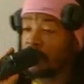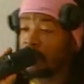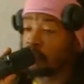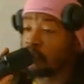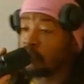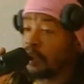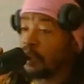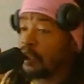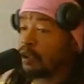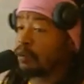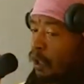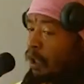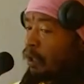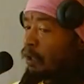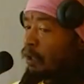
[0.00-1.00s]
Intrigued?
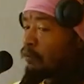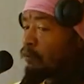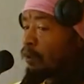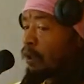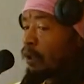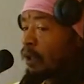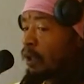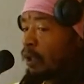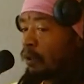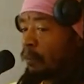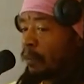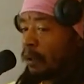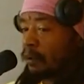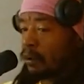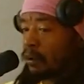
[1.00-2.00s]
Get ready to hear
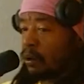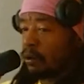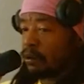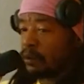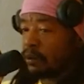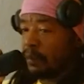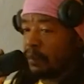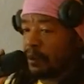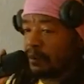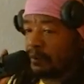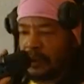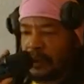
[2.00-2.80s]
about the ultimate